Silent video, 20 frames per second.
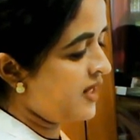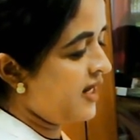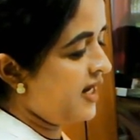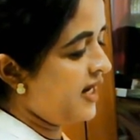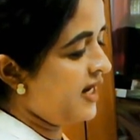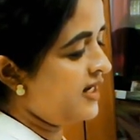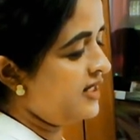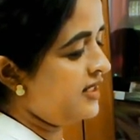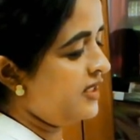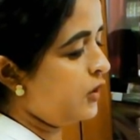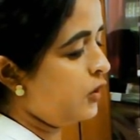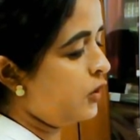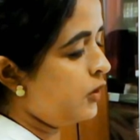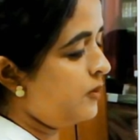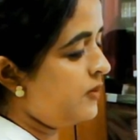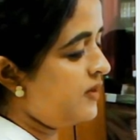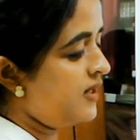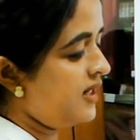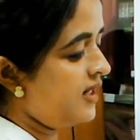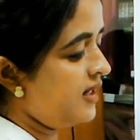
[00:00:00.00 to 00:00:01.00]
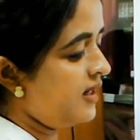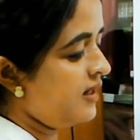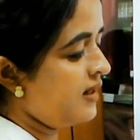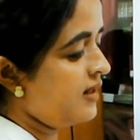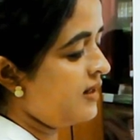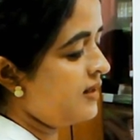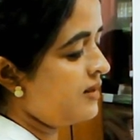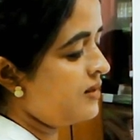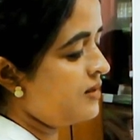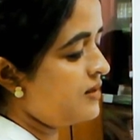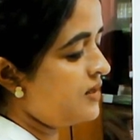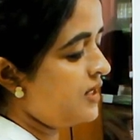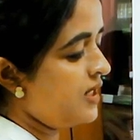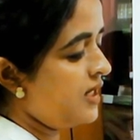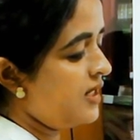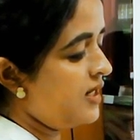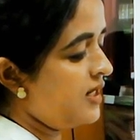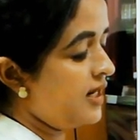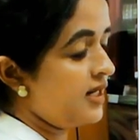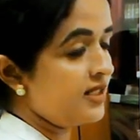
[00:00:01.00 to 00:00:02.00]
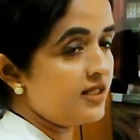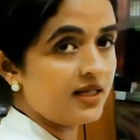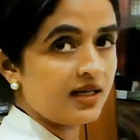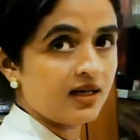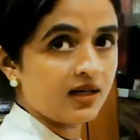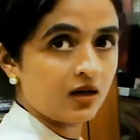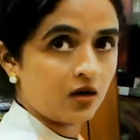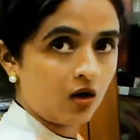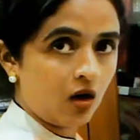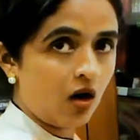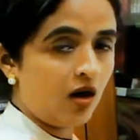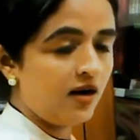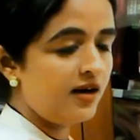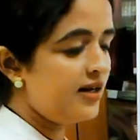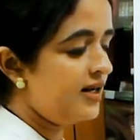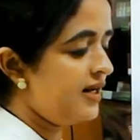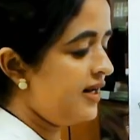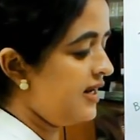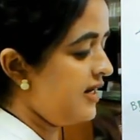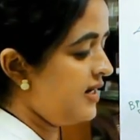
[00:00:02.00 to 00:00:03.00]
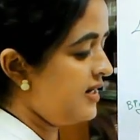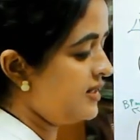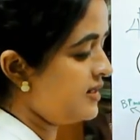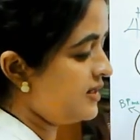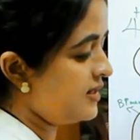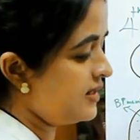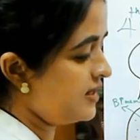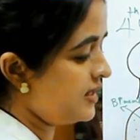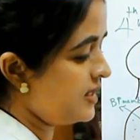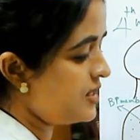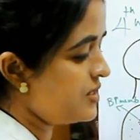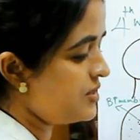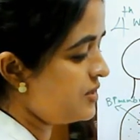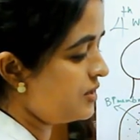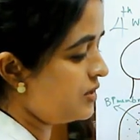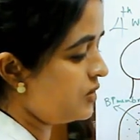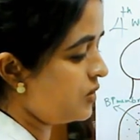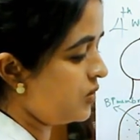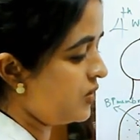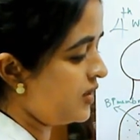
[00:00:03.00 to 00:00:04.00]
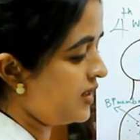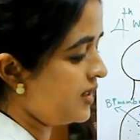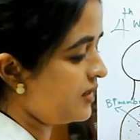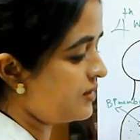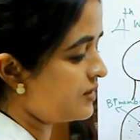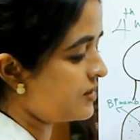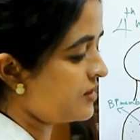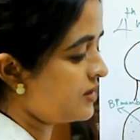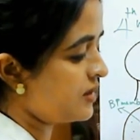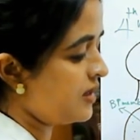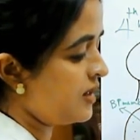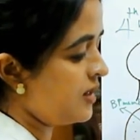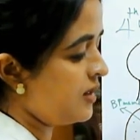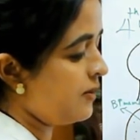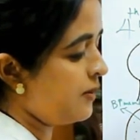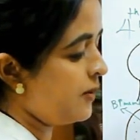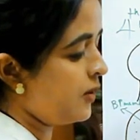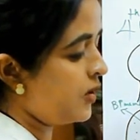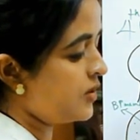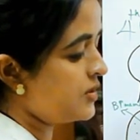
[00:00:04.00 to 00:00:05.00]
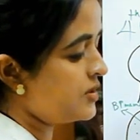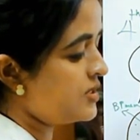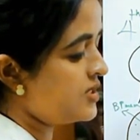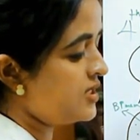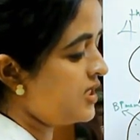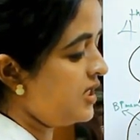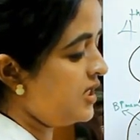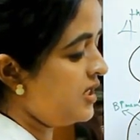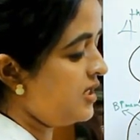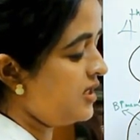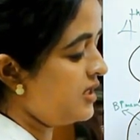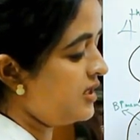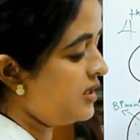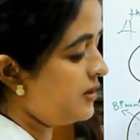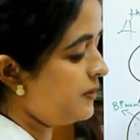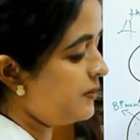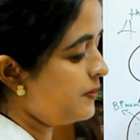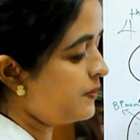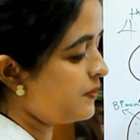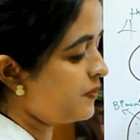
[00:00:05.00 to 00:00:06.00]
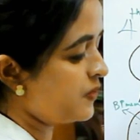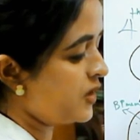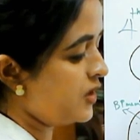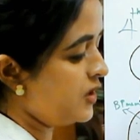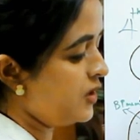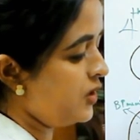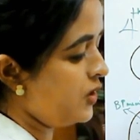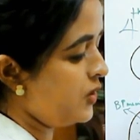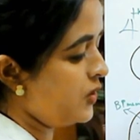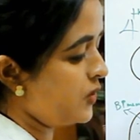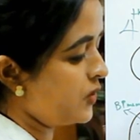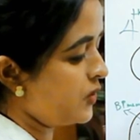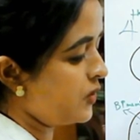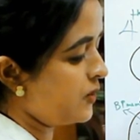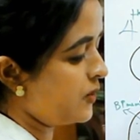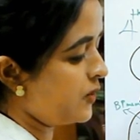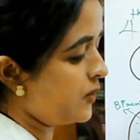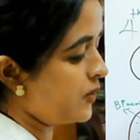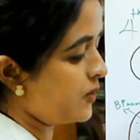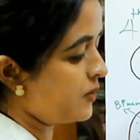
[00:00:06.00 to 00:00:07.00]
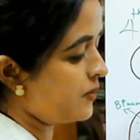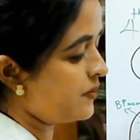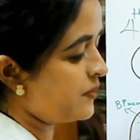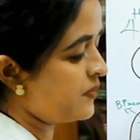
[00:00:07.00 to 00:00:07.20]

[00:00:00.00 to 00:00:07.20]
And the opening seen at the caudal end is known as posterior neuropore.